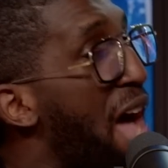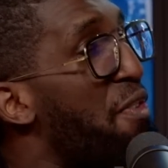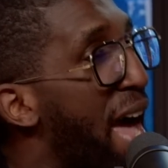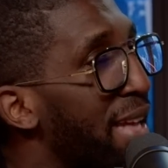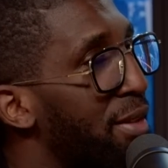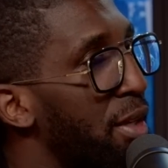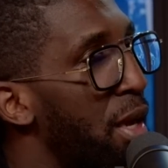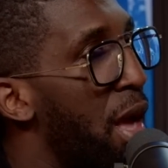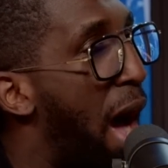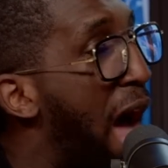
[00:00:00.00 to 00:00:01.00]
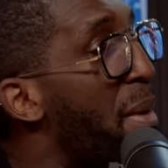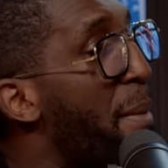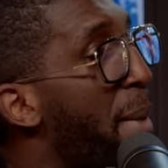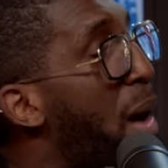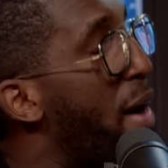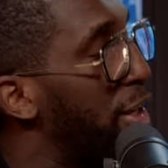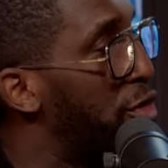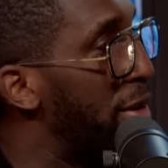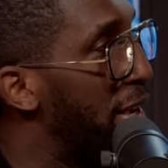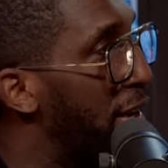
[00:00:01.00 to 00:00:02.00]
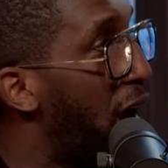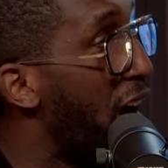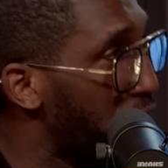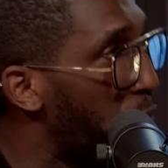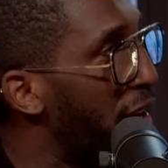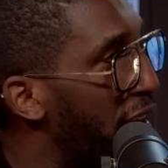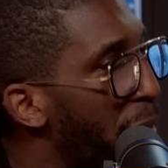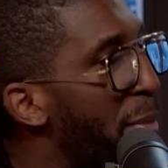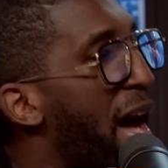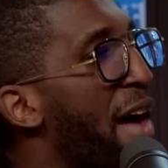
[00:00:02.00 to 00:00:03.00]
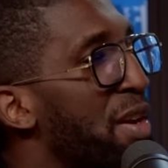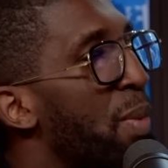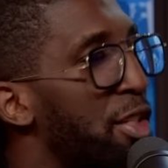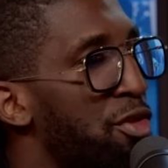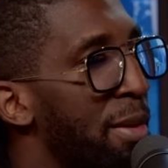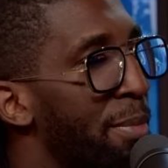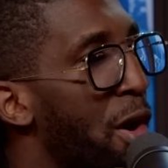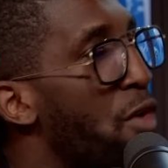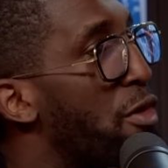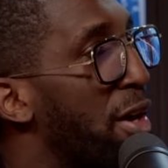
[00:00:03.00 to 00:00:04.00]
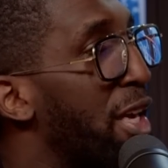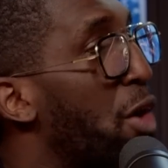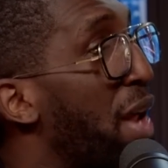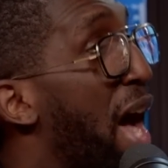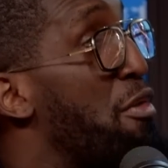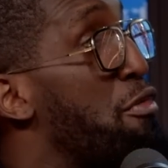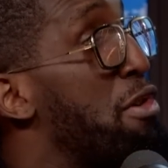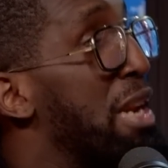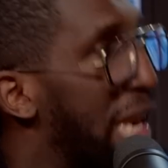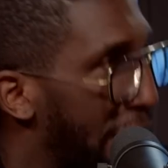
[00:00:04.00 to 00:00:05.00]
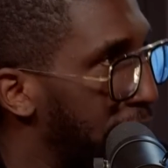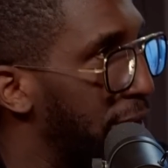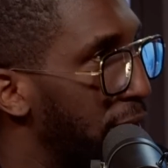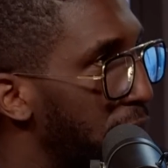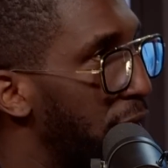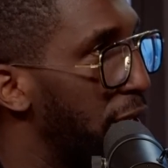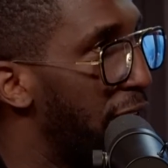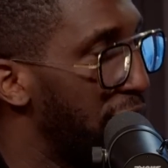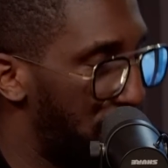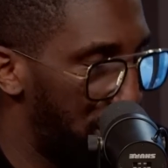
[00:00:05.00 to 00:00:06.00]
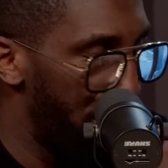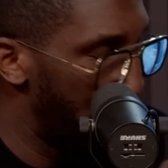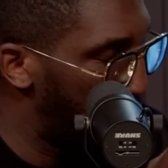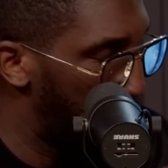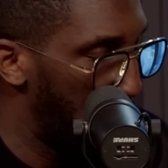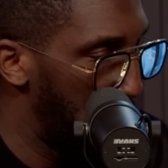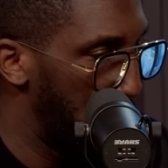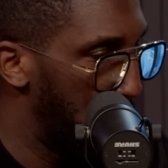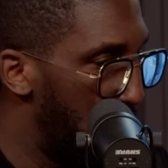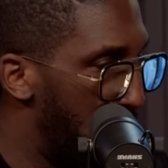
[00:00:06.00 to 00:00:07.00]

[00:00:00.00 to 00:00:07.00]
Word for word: I've had, I remember my wet dream. Yeah, I swear that I remember having a wet dream over a girl that I really liked. Yeah, serious situation.